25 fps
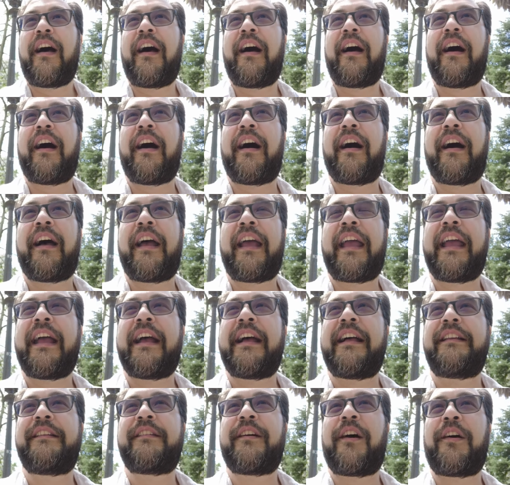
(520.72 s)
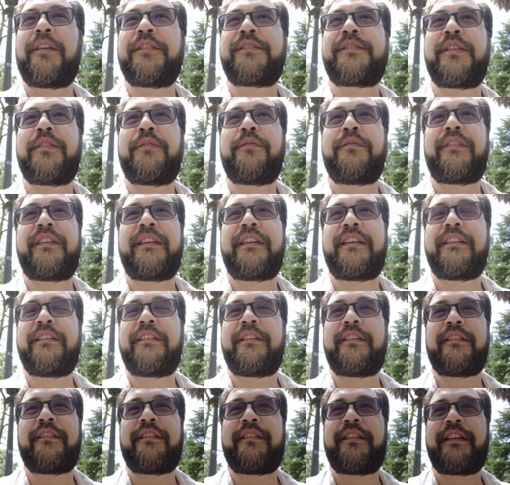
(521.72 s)
uh, and also
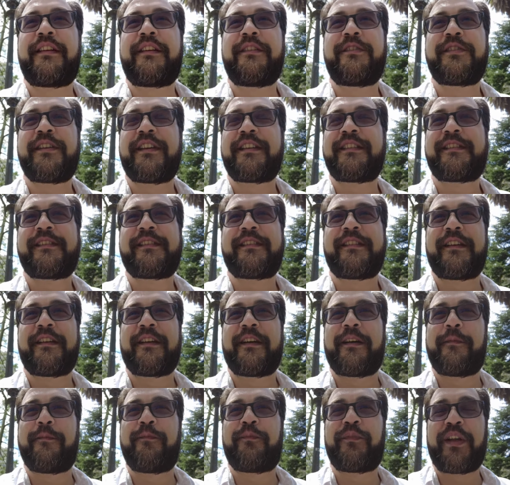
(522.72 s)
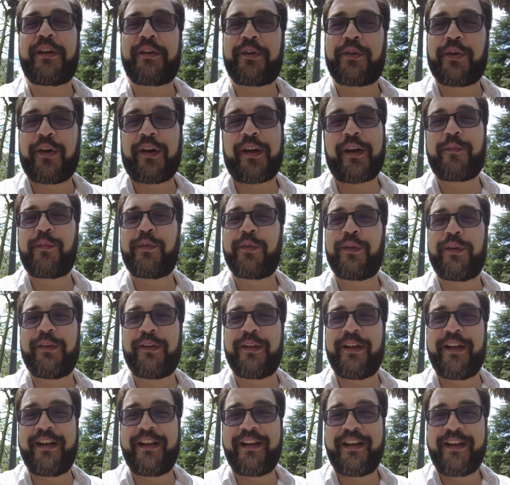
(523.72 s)
the, the just um,
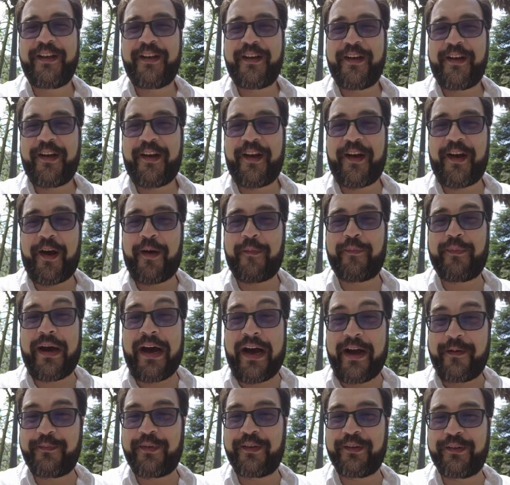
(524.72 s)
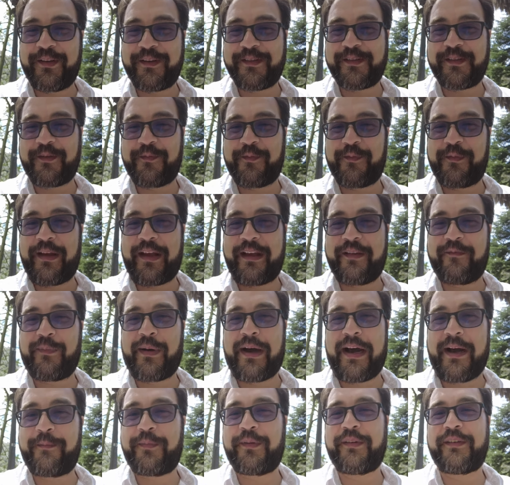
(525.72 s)
incredible uh, populism and
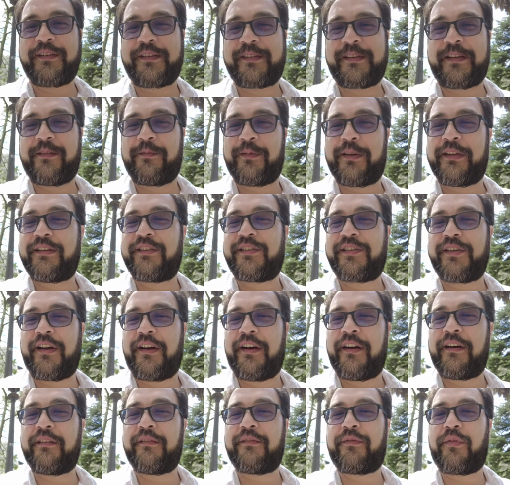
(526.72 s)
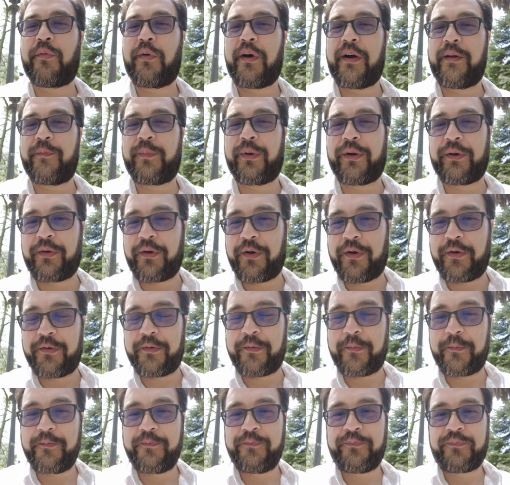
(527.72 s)
populist image of Juan
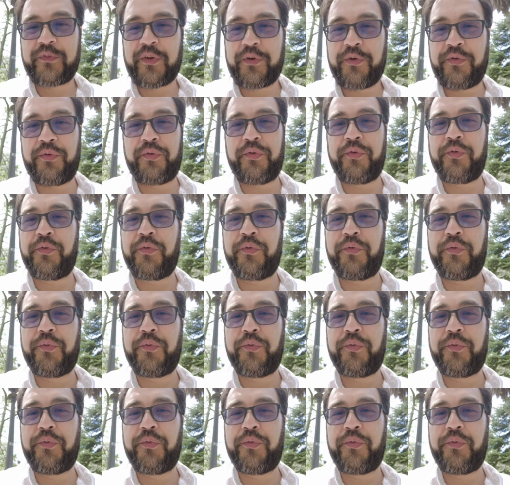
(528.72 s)
Perón, who,